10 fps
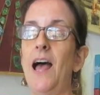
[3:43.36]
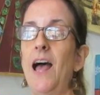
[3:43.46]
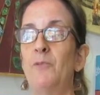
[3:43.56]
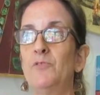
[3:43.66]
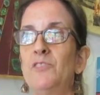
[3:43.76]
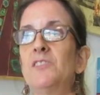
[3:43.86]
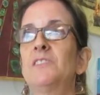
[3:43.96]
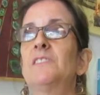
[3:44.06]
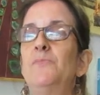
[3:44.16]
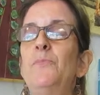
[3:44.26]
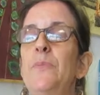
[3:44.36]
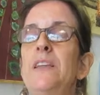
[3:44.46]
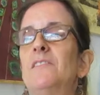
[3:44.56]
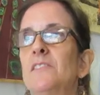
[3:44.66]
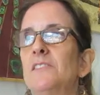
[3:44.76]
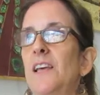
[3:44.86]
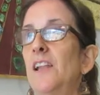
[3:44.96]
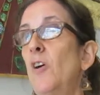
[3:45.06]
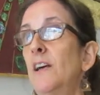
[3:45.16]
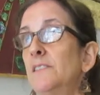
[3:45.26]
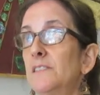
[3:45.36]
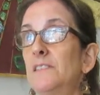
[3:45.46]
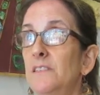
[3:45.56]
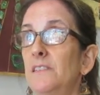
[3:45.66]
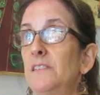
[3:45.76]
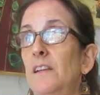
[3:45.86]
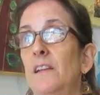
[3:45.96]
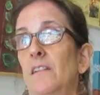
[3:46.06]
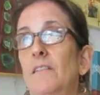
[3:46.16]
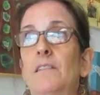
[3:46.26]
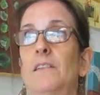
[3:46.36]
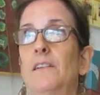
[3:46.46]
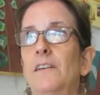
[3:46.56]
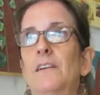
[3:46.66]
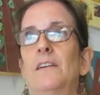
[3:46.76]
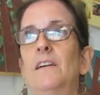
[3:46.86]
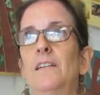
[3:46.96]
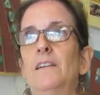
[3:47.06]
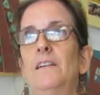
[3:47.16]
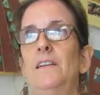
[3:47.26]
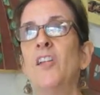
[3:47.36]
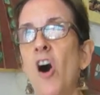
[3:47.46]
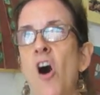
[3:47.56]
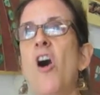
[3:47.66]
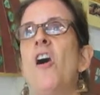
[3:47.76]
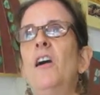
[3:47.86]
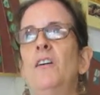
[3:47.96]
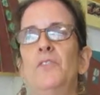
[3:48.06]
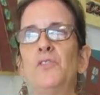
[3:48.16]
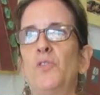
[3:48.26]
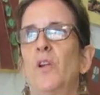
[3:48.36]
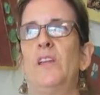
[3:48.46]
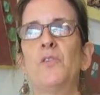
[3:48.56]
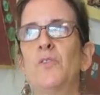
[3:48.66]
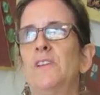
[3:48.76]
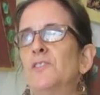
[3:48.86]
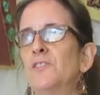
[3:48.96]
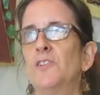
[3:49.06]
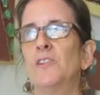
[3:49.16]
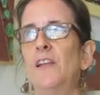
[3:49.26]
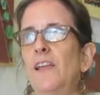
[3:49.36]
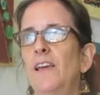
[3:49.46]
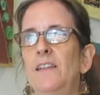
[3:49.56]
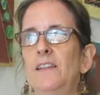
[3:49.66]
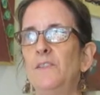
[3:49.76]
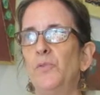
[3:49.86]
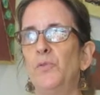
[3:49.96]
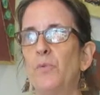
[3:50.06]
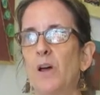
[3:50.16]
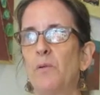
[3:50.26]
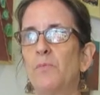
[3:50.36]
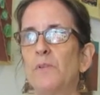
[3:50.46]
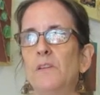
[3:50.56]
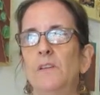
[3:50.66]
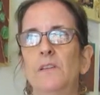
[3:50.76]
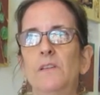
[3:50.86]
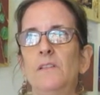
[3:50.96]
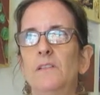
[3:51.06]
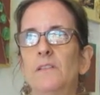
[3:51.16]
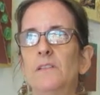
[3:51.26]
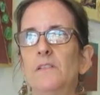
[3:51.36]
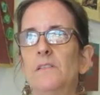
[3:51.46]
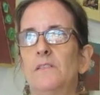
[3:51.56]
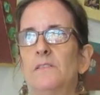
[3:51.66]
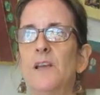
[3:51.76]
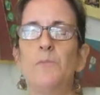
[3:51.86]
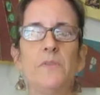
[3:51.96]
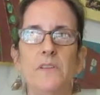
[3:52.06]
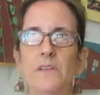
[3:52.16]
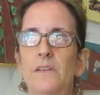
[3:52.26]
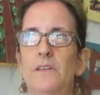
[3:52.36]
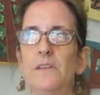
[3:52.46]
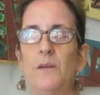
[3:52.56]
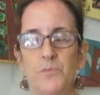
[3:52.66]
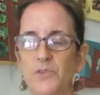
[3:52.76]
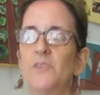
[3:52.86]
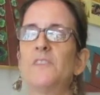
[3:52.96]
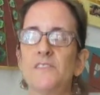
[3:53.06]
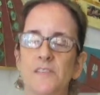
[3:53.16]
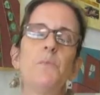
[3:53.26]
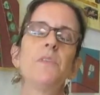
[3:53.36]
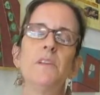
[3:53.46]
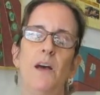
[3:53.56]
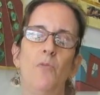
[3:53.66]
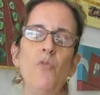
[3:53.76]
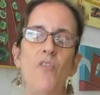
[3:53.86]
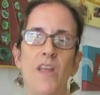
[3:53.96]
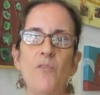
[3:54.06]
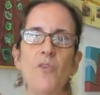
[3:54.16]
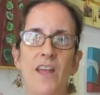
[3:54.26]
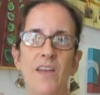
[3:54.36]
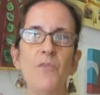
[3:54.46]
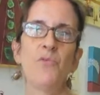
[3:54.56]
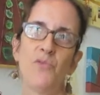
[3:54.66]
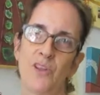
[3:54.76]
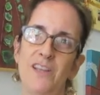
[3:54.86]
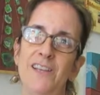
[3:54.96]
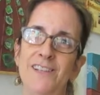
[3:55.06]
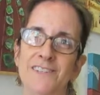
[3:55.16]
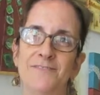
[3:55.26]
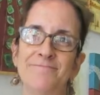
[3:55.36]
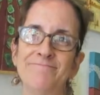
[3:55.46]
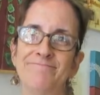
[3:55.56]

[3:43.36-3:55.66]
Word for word: I was just speechless. I know, I just stood there in awe of this great creature, and it's probably something, I'm sure it's something I will never ever forget.